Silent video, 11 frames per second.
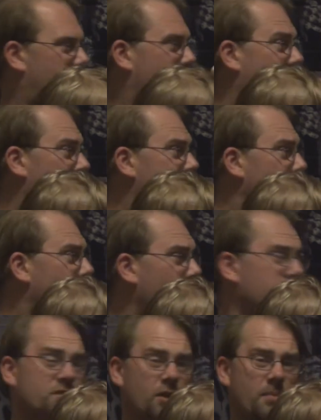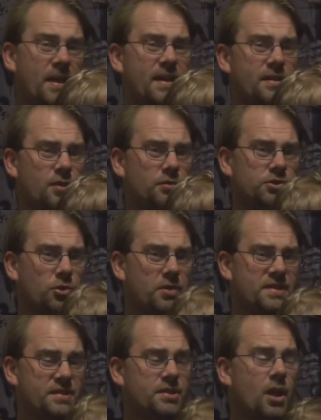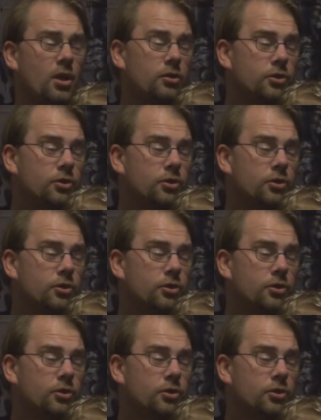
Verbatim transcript: become his own person start making his own choices